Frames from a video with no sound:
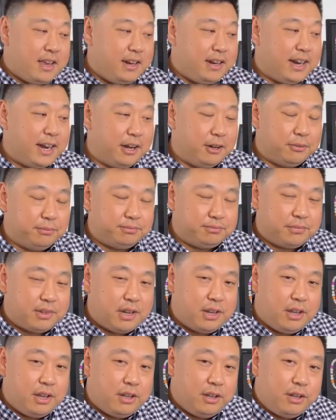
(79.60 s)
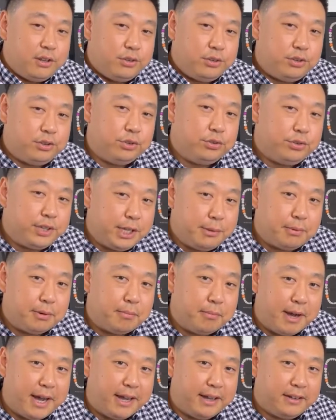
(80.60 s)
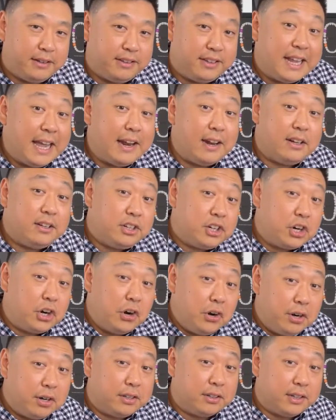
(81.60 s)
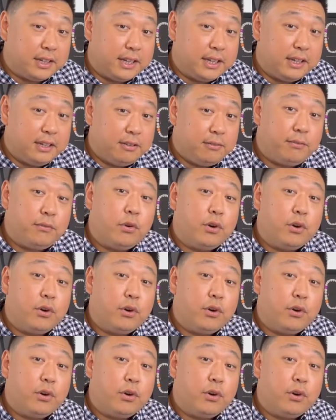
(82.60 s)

Now, do keep in mind that currently,